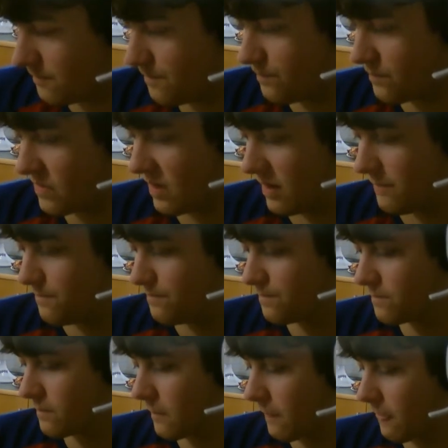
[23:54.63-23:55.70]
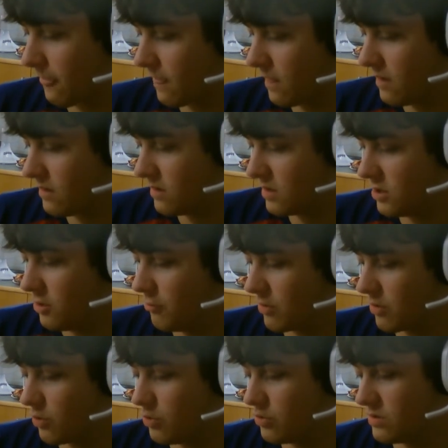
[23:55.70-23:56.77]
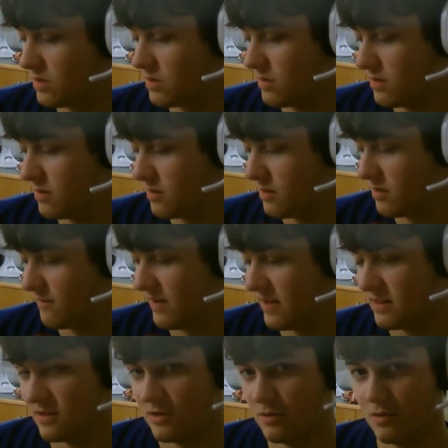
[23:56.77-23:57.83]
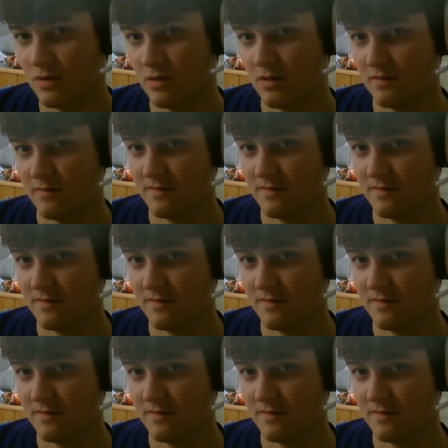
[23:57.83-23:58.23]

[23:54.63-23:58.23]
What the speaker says: Okay. You record the value of